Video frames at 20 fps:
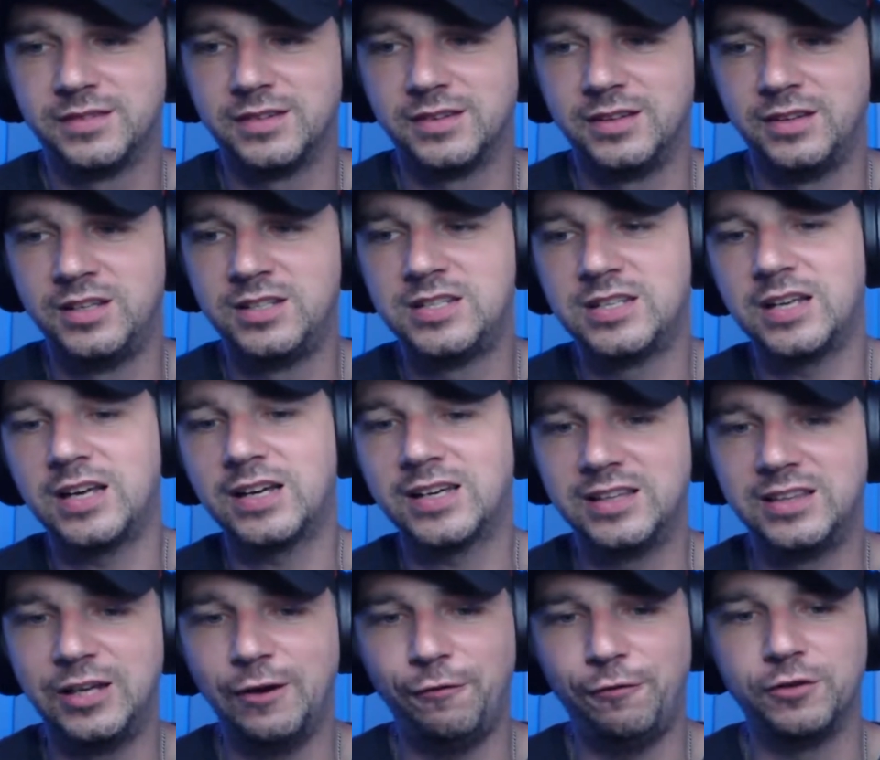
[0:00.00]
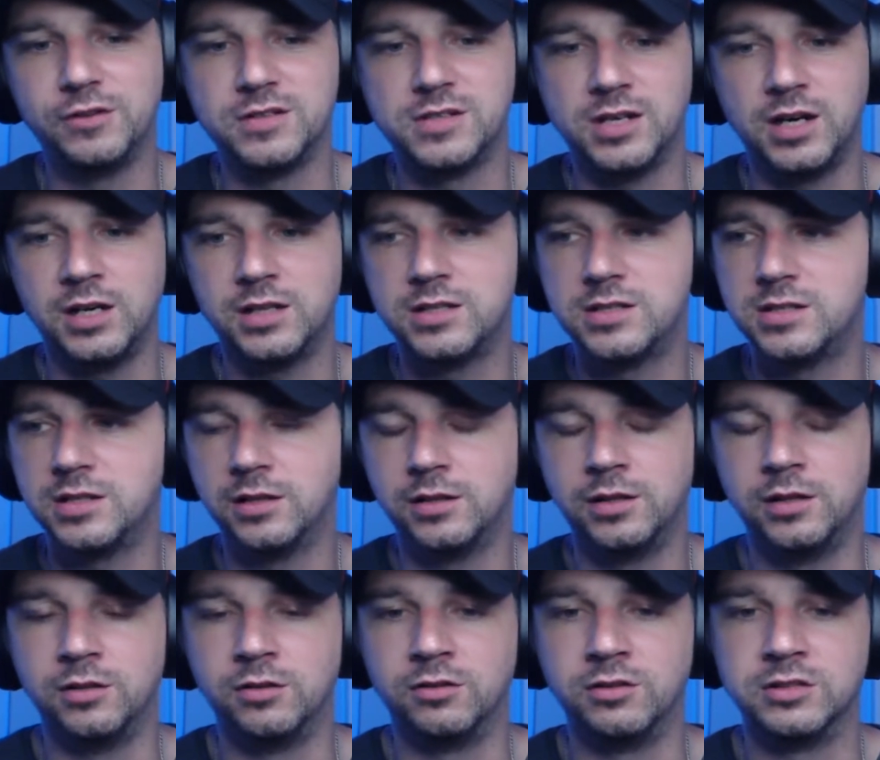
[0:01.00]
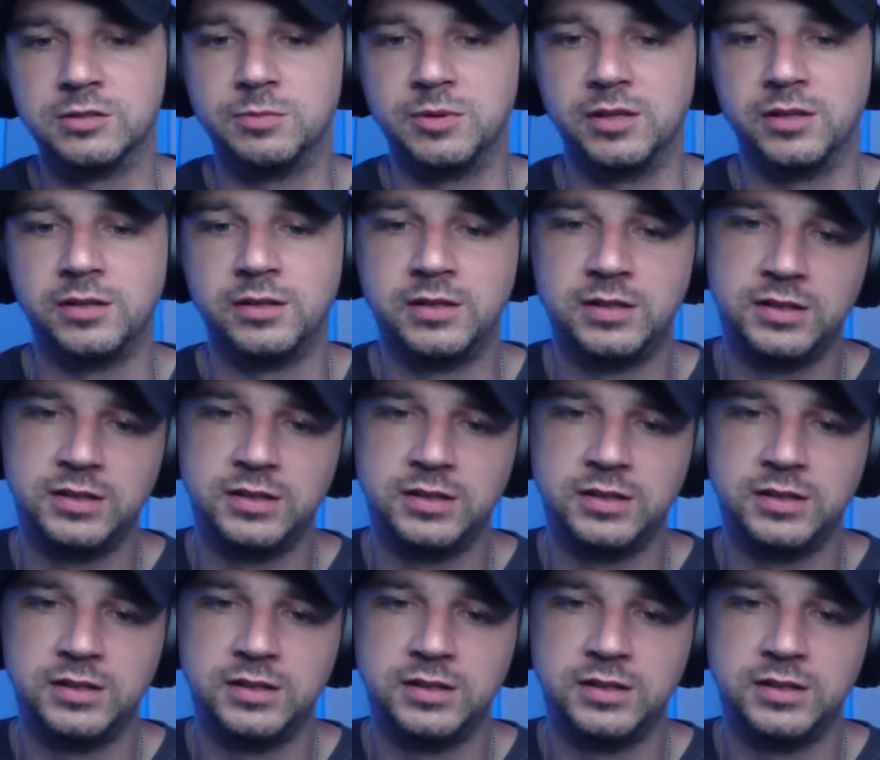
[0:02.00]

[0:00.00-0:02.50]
This is like a different side to Sydney Yungins, man.